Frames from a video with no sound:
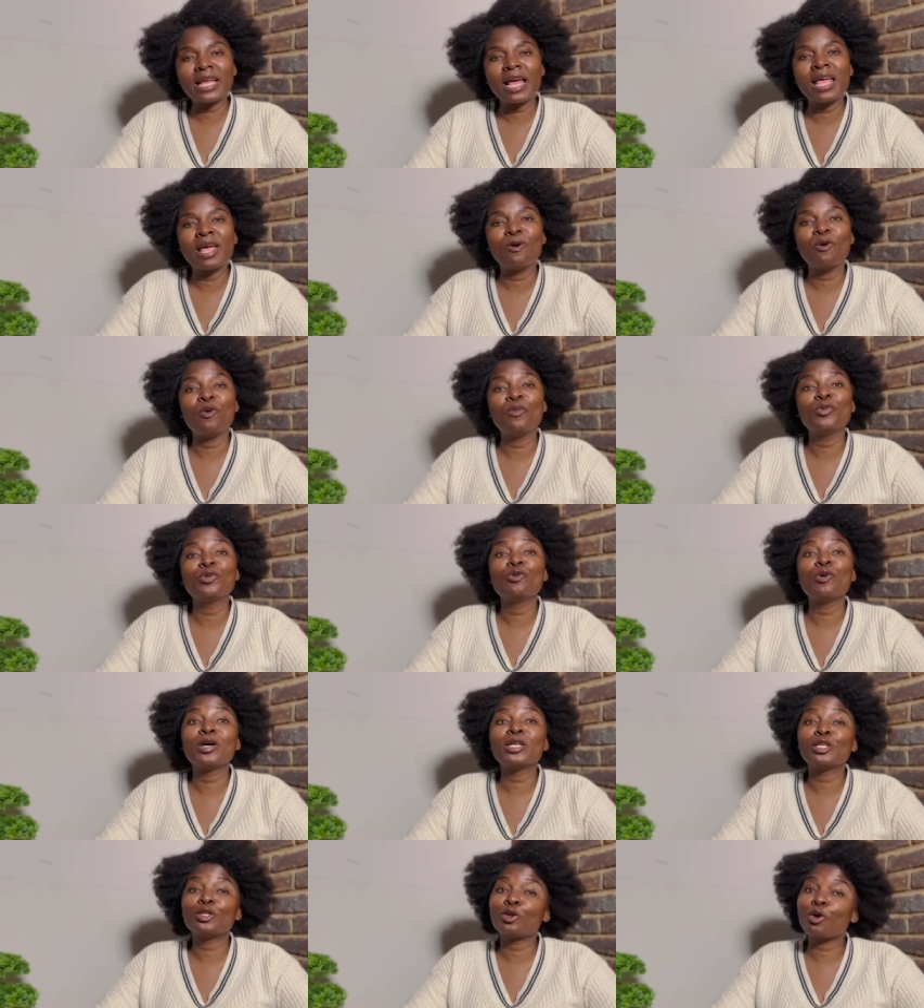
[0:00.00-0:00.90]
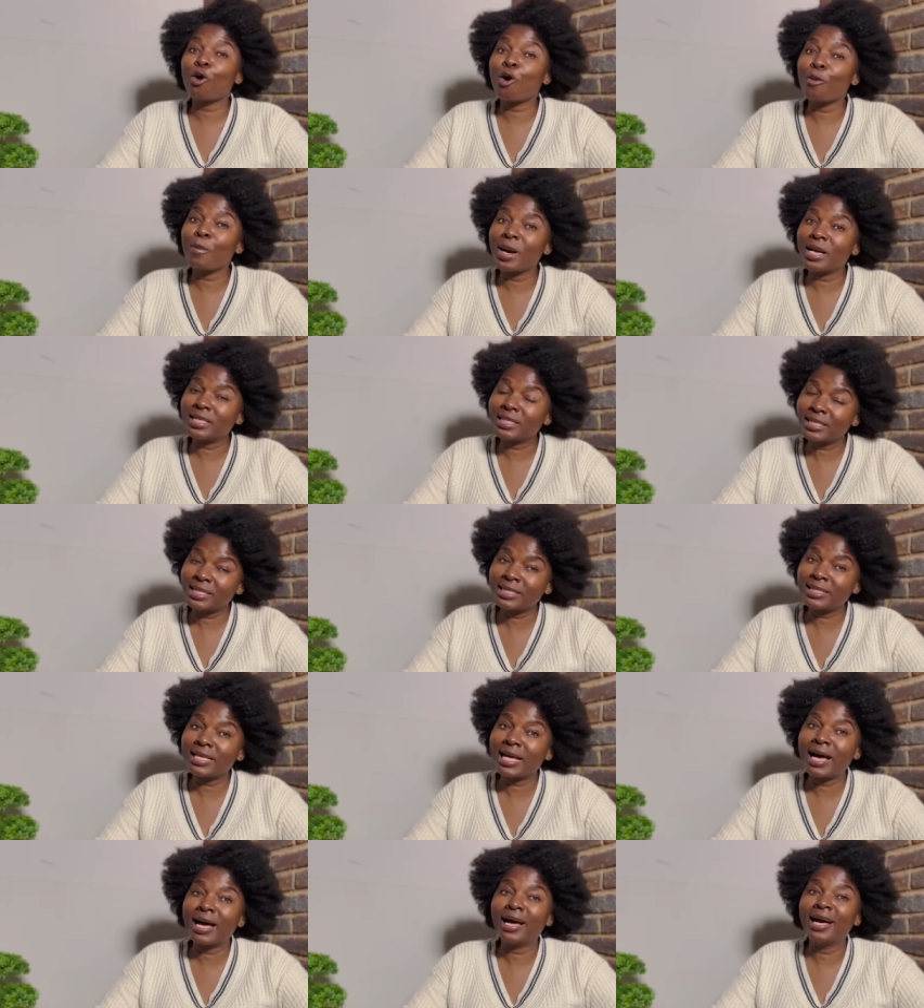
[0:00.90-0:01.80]
I hope you are strong, my
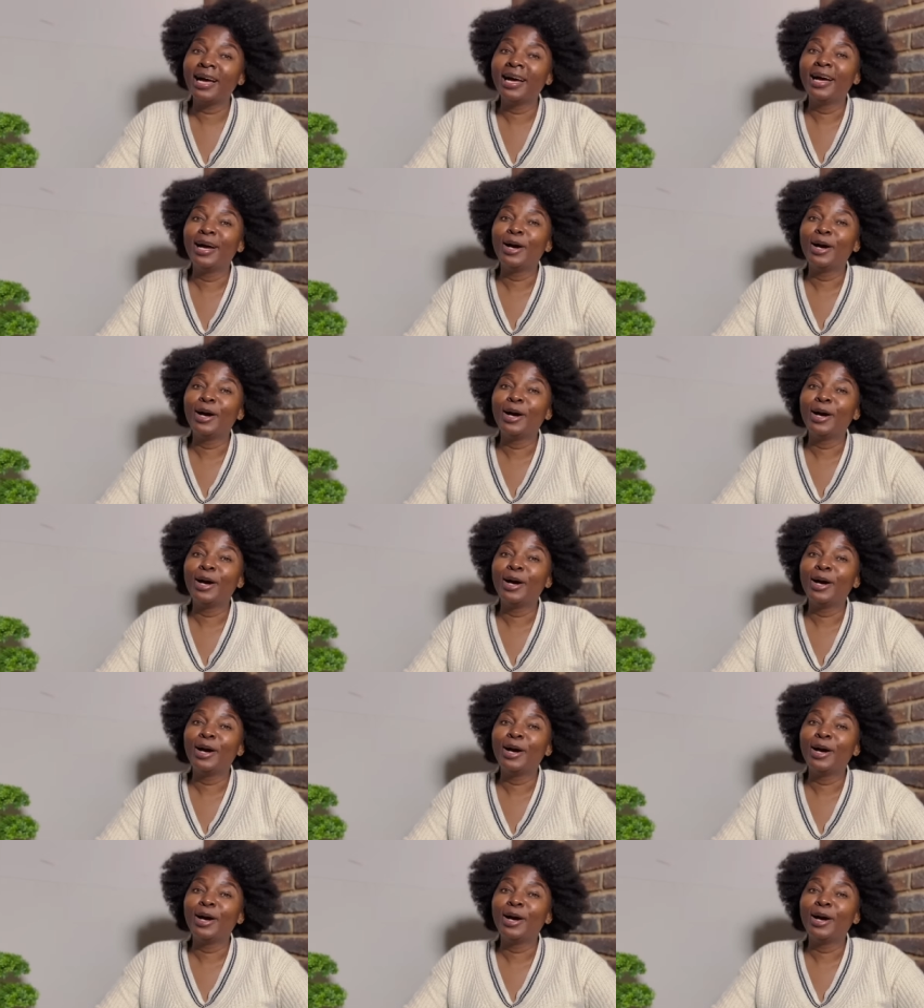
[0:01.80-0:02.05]
sister,